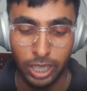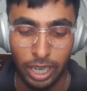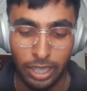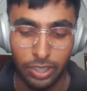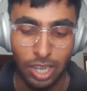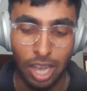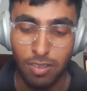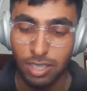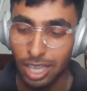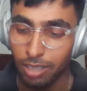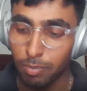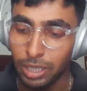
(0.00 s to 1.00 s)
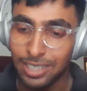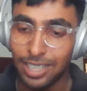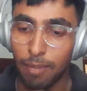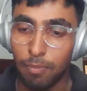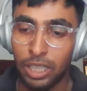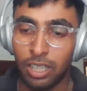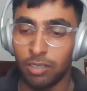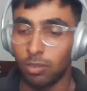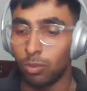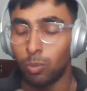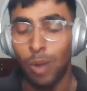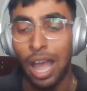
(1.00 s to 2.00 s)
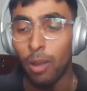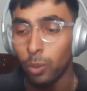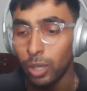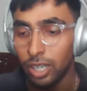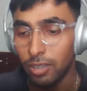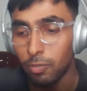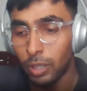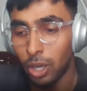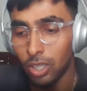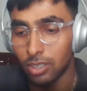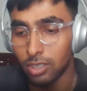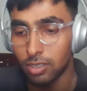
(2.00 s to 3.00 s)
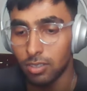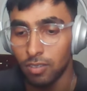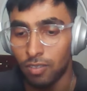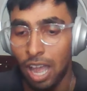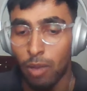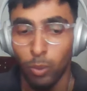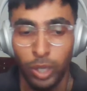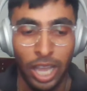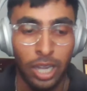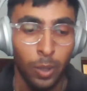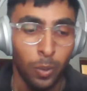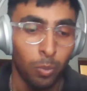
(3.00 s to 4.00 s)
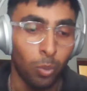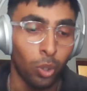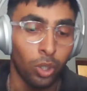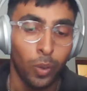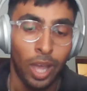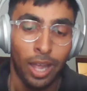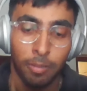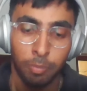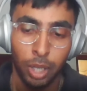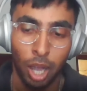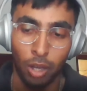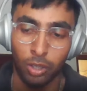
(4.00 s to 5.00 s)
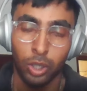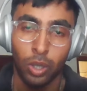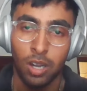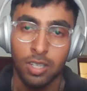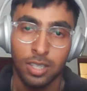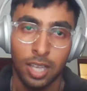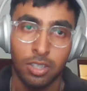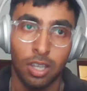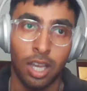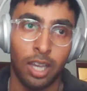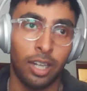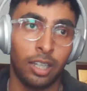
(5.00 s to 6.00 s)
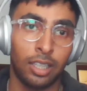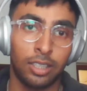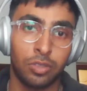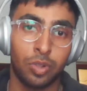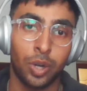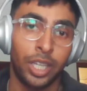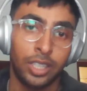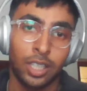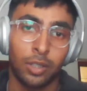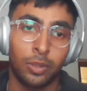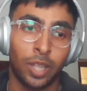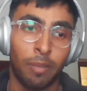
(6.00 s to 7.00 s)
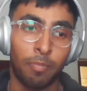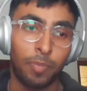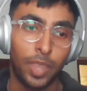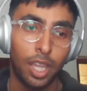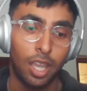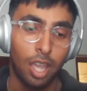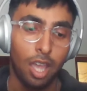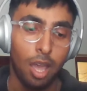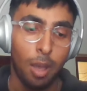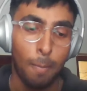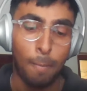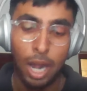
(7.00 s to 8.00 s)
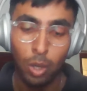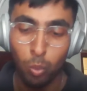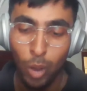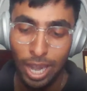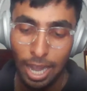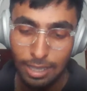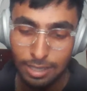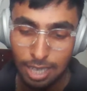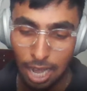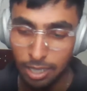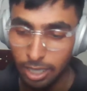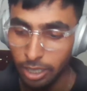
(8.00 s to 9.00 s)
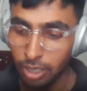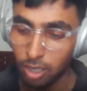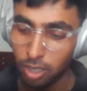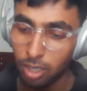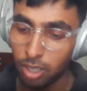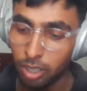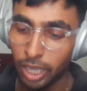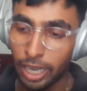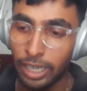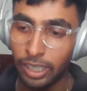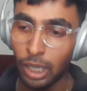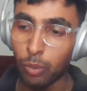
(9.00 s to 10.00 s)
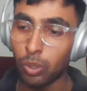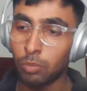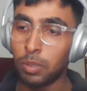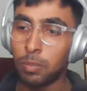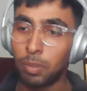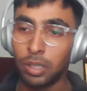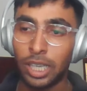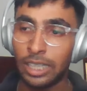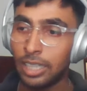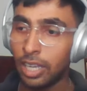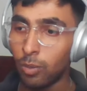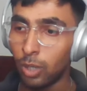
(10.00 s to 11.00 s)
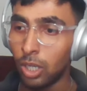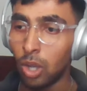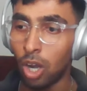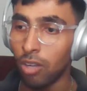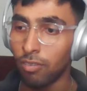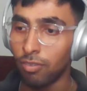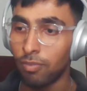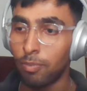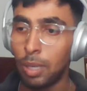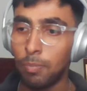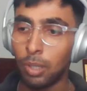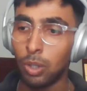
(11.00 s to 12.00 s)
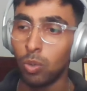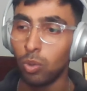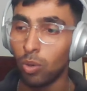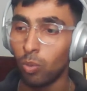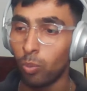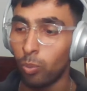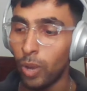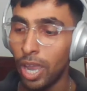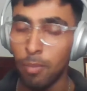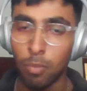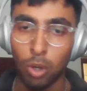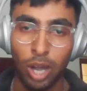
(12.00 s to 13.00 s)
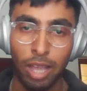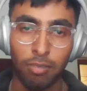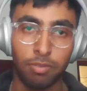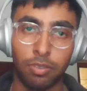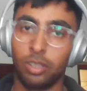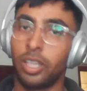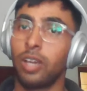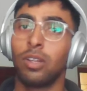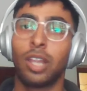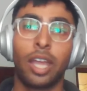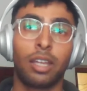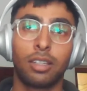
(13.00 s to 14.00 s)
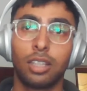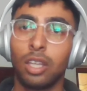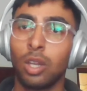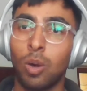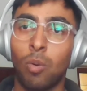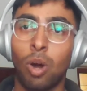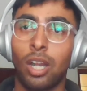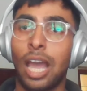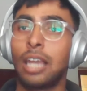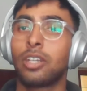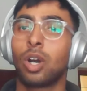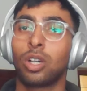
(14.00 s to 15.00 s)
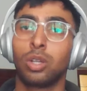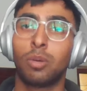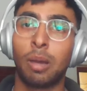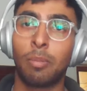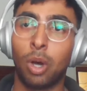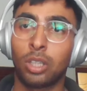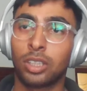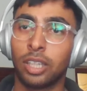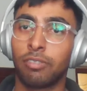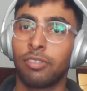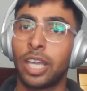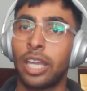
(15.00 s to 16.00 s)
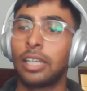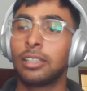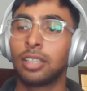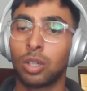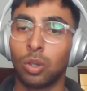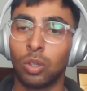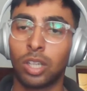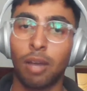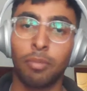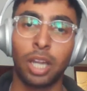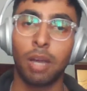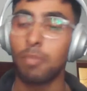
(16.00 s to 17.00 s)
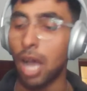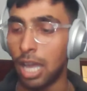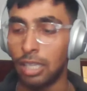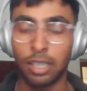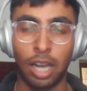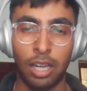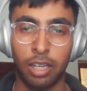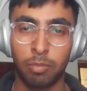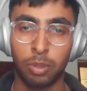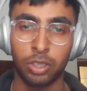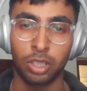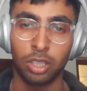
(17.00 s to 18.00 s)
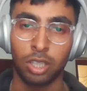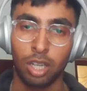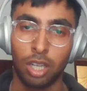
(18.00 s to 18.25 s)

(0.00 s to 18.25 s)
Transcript: the connection, I was like a bit skeptical. Why would anyone want to help you out? You're such a stranger to them. But when I started connecting with people, and there were a lot of people who were way more helpful. They were like, you know what, I'll talk to my boss. If there is a role coming up, I'll 100%